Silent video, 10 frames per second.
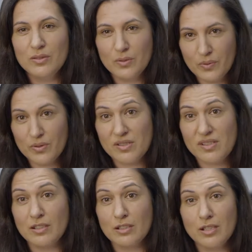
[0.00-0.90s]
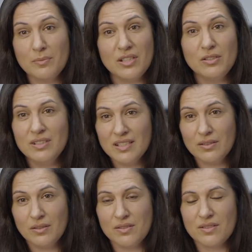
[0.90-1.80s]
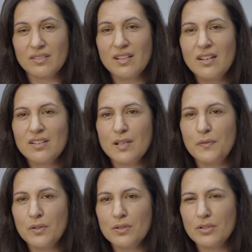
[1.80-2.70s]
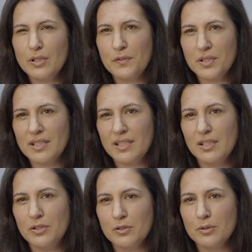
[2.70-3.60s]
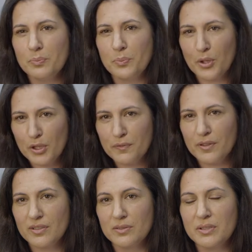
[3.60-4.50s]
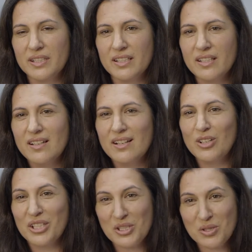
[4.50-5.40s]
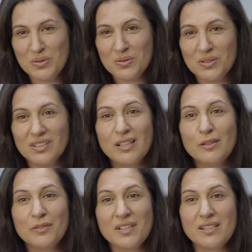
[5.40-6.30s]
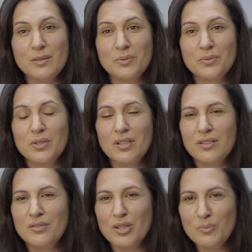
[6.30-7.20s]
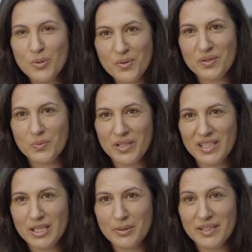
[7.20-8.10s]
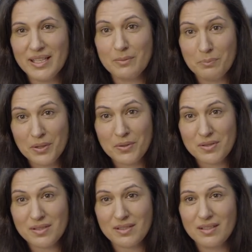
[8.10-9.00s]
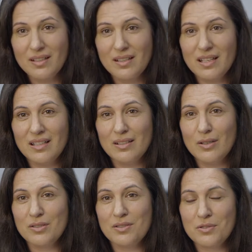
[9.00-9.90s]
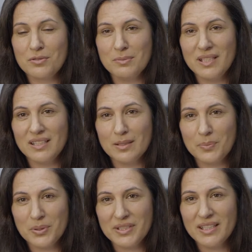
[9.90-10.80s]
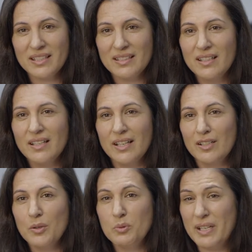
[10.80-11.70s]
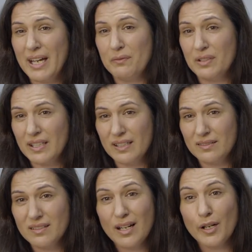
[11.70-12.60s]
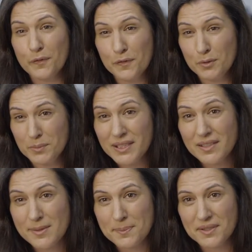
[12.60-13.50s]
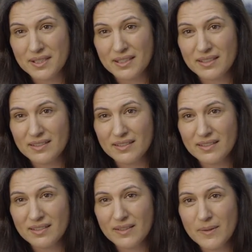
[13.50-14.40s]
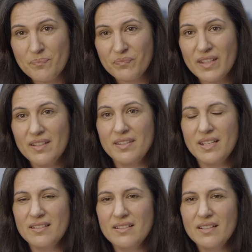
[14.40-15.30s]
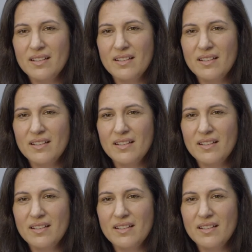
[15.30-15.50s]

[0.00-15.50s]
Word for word: towards the time that you didn't use it. So if you're if you can get your profile looking like it should, for example, no more than one hour at most uh, on social media per day, and I would advocate a few minutes per day then